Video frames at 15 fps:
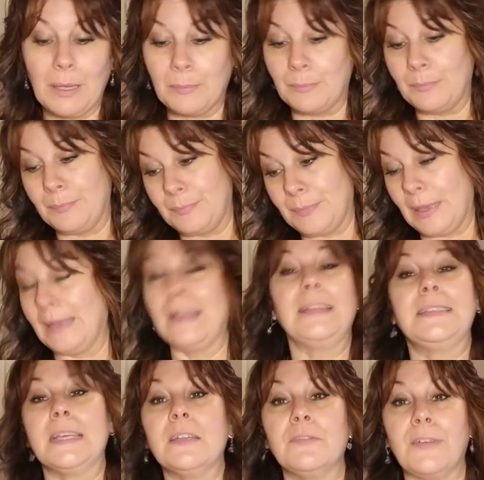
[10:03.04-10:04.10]
I'm, I
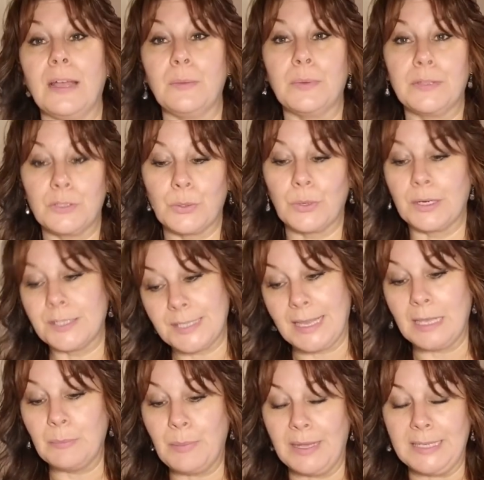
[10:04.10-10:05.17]
identify with Taurus
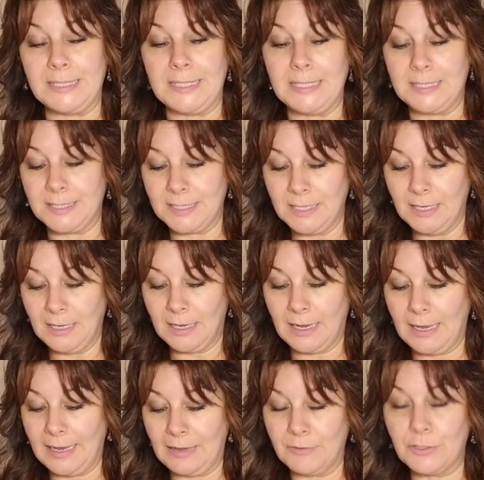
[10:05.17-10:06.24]
and Pisces.
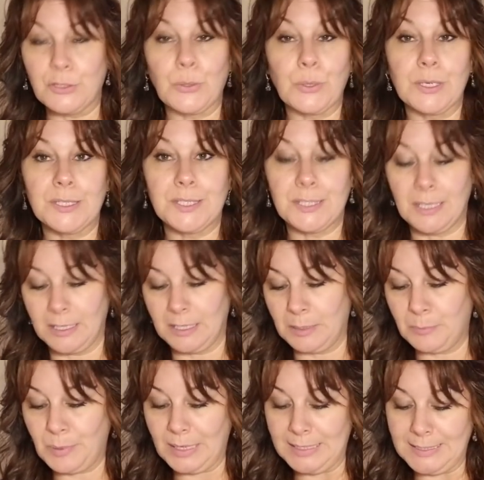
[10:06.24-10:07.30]
I have a Taurus sun,
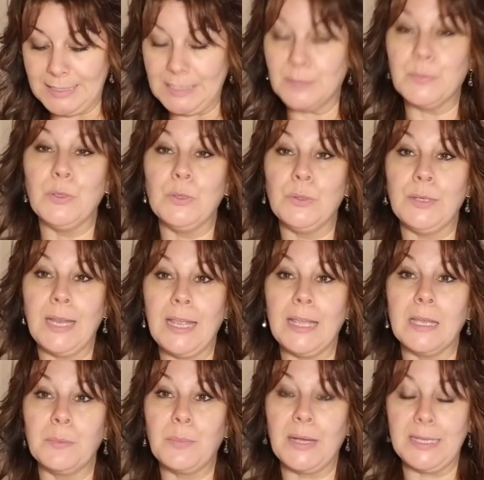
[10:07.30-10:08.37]
Pisces moon,
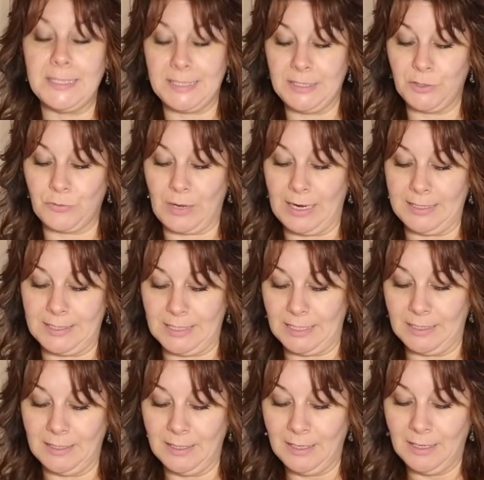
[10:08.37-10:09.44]
and Pisces rising.
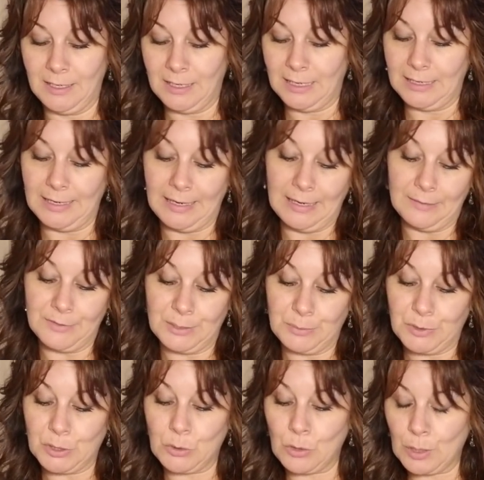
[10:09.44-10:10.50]
And I have some
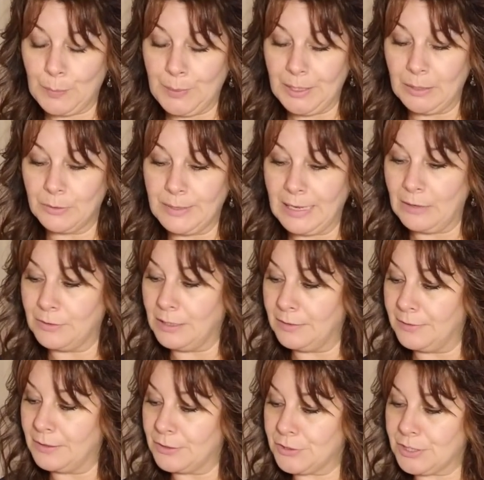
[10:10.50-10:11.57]
Scorpio down
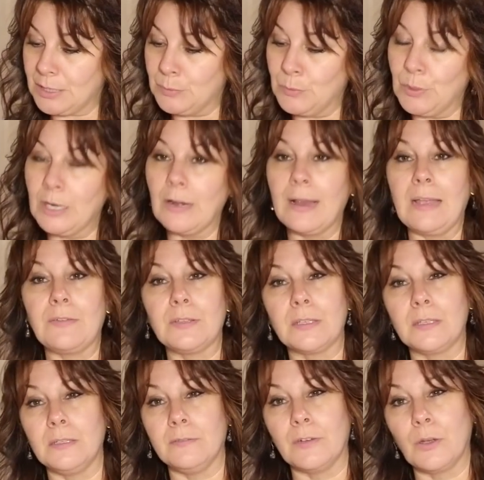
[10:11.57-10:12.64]
in there somewhere. I have a
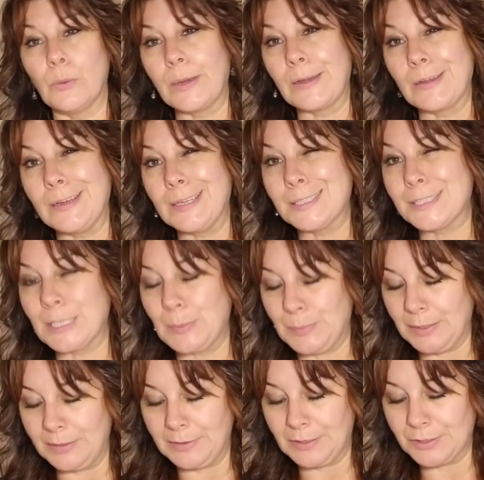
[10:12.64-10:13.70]
little of Aquarius up
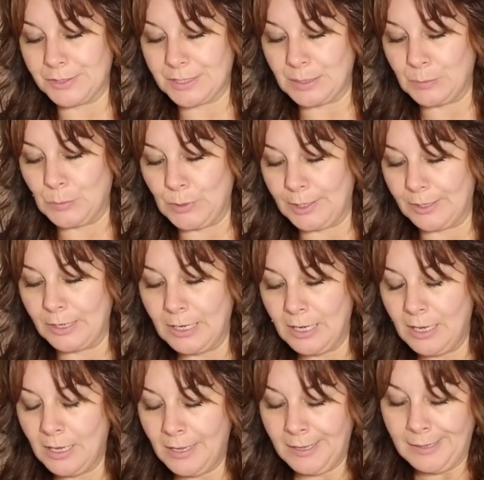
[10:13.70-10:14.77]
in there somewhere.
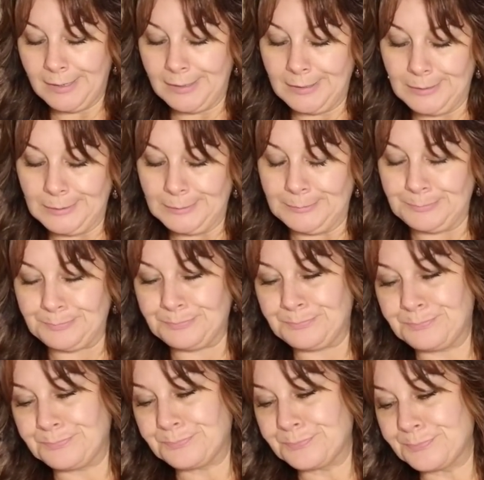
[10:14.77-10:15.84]
Um,
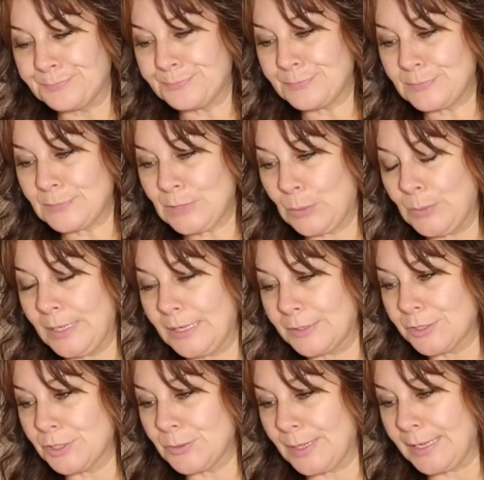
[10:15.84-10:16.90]
what
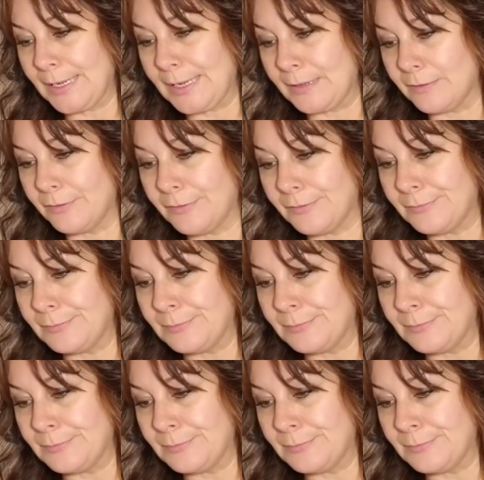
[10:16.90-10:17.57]
else do I have?